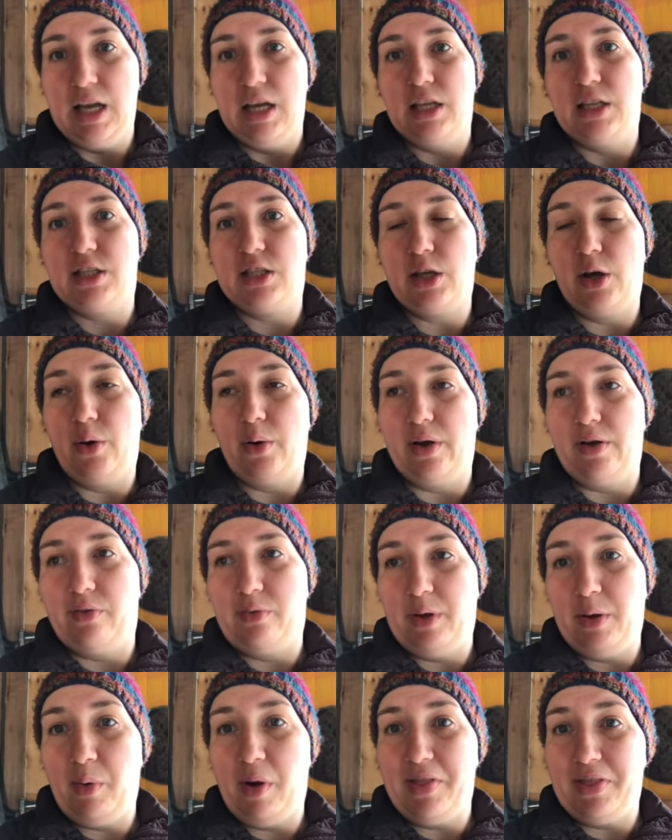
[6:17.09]
So if
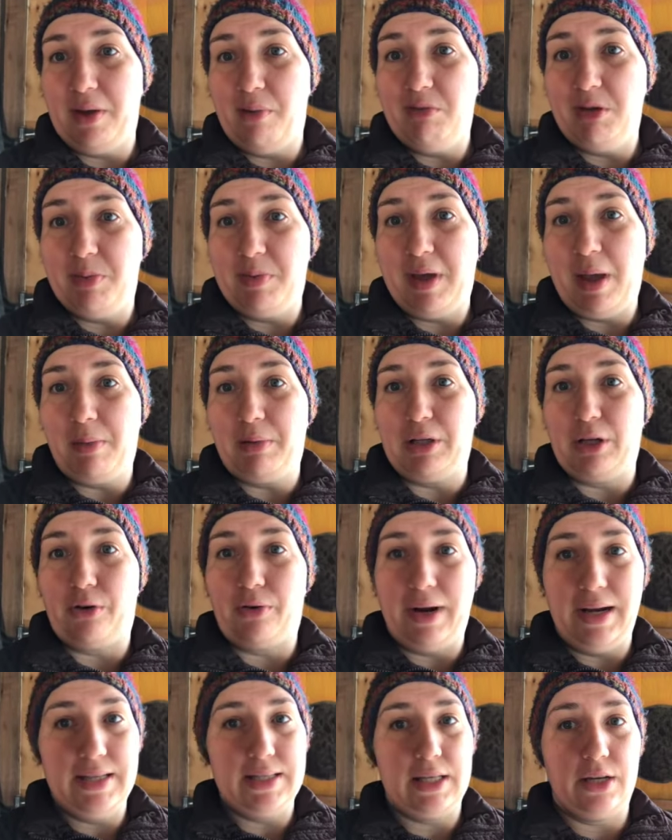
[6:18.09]
we want them to be able to
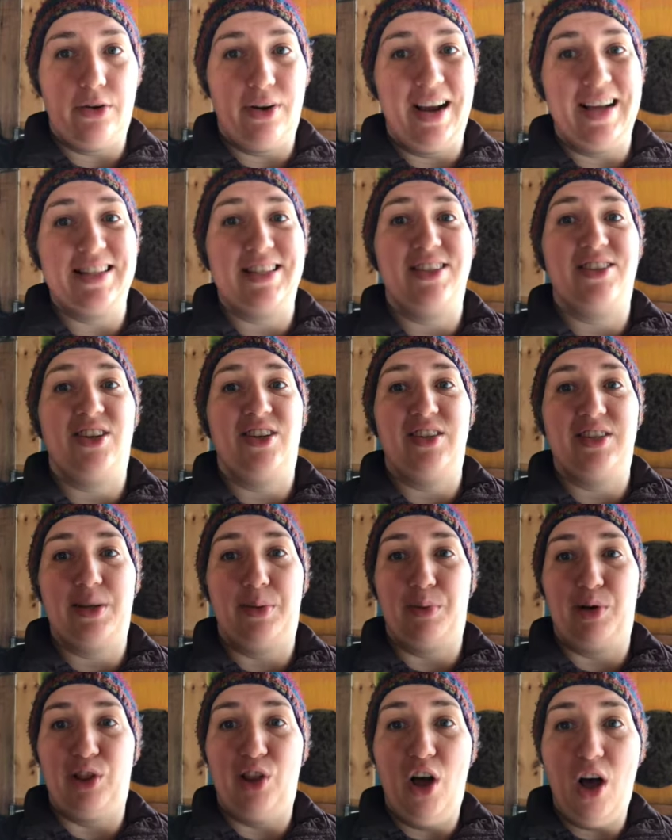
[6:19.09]
graze the grasses all
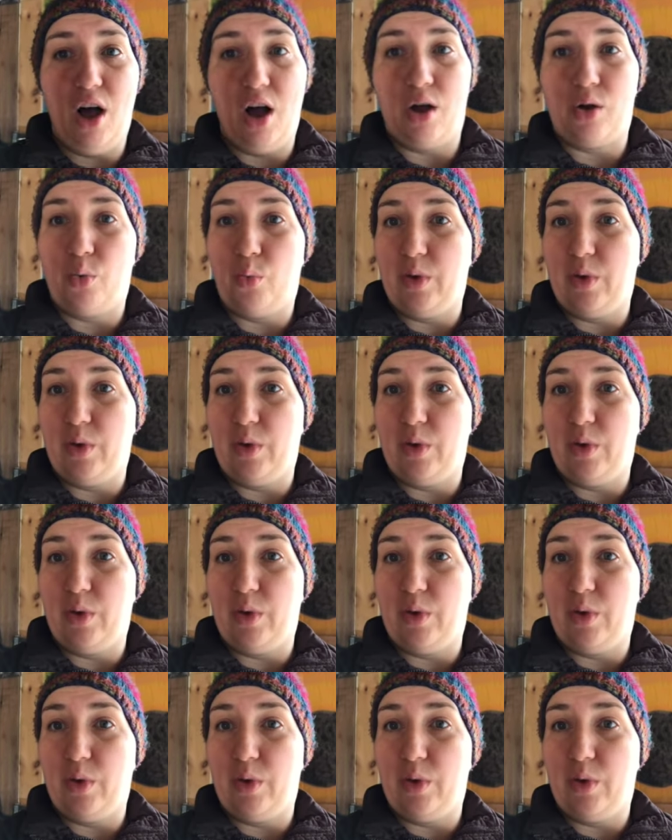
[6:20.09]
summer long,